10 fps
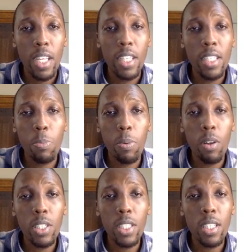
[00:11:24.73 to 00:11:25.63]
This
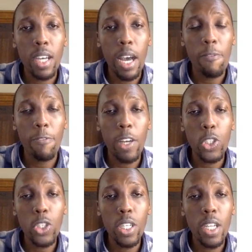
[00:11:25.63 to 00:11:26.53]
plot
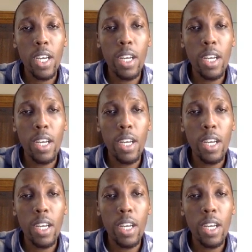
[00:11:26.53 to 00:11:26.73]
function